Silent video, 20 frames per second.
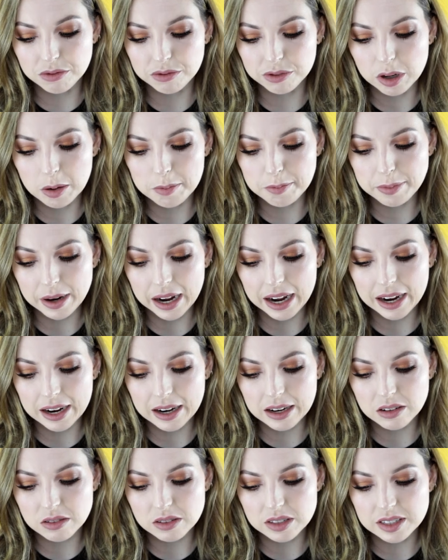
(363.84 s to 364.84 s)
for
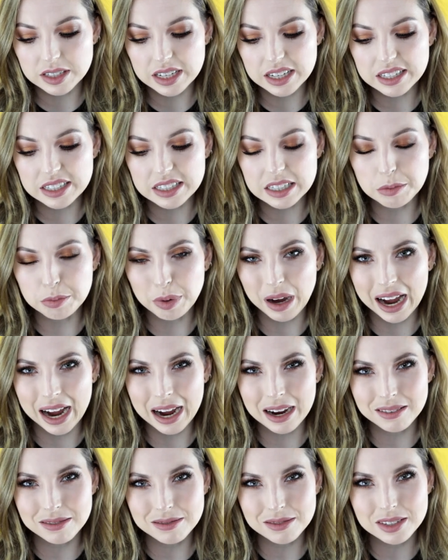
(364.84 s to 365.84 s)
about
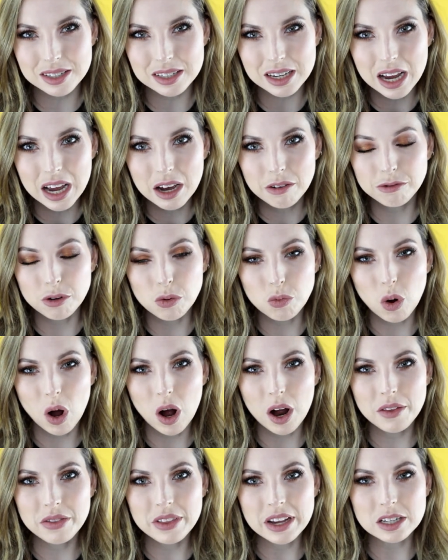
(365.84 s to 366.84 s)
£60 for
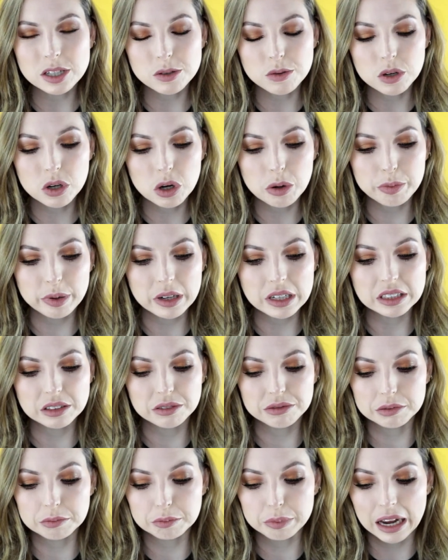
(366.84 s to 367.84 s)
one. They do a couple of
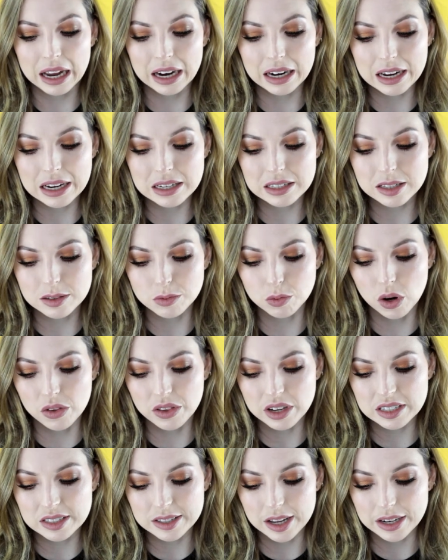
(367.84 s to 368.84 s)
different palettes, one
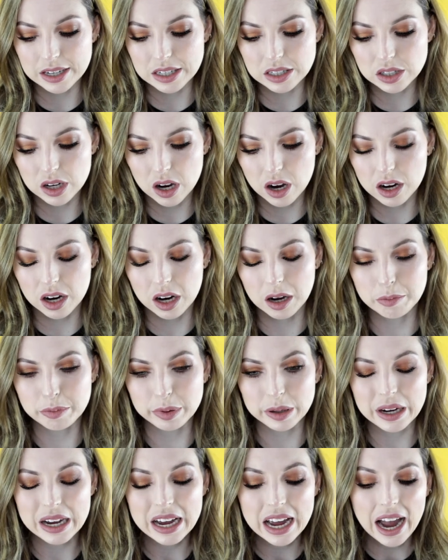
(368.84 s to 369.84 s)
that's slightly darker,
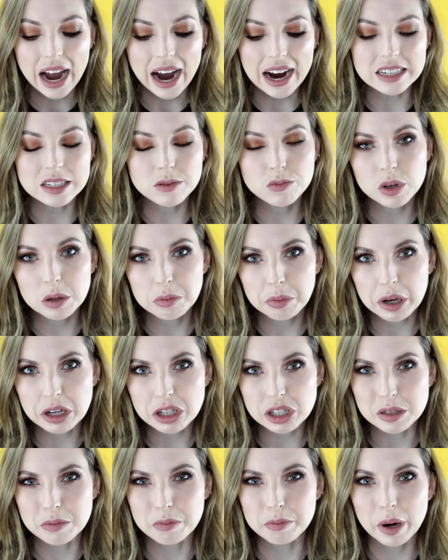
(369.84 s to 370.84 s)
but I didn't want to
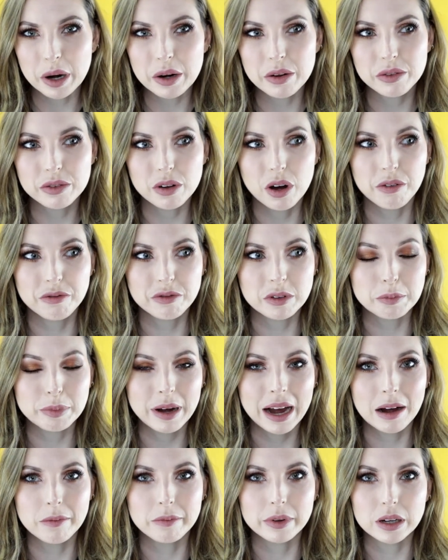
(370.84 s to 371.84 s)
purchase them both off the
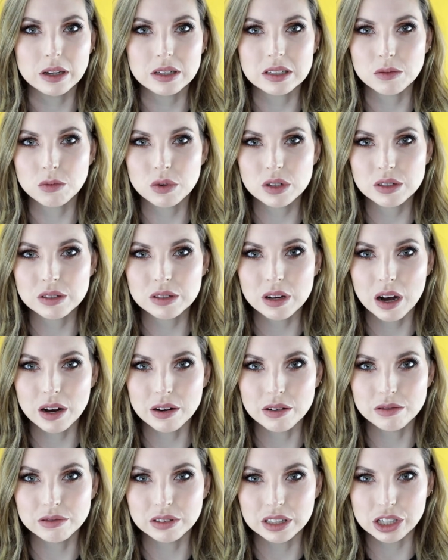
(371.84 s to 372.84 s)
bat because I wasn't
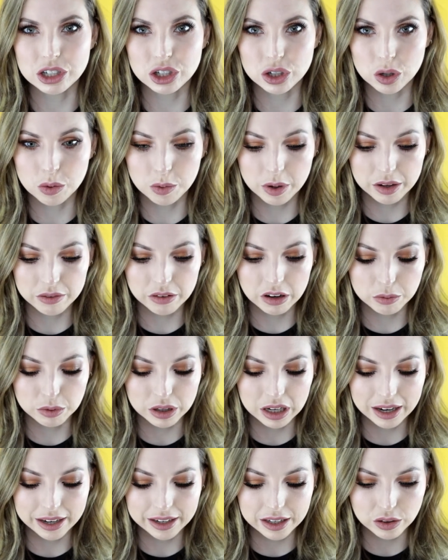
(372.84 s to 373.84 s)
overly sure whether I would
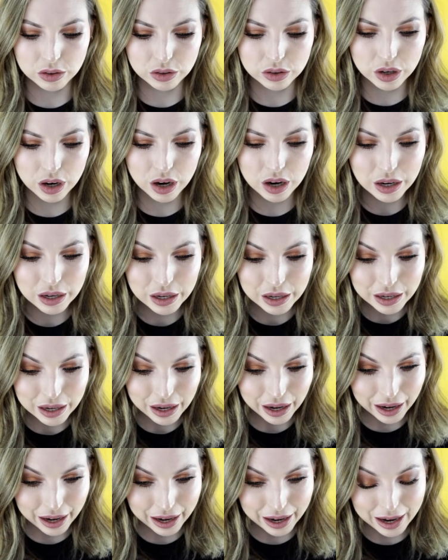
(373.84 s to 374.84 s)
like it or not.
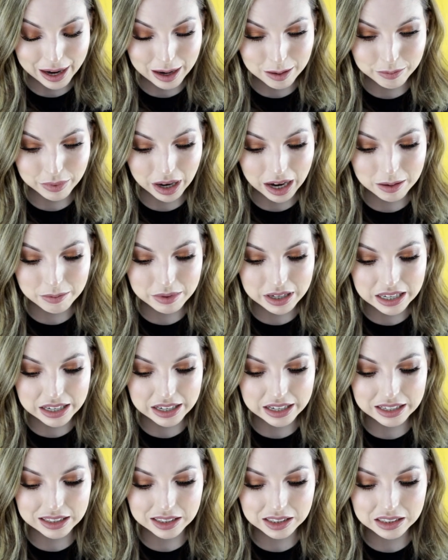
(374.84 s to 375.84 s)
I
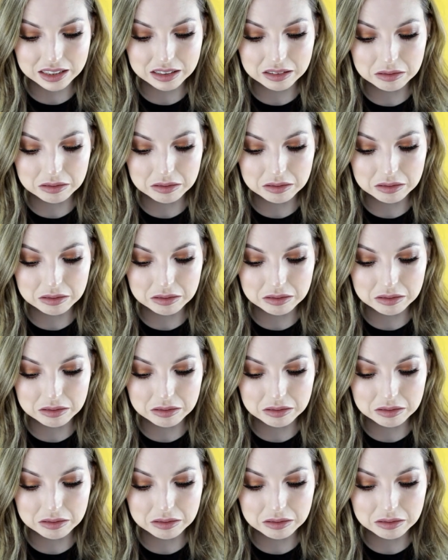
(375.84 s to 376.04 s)
mean,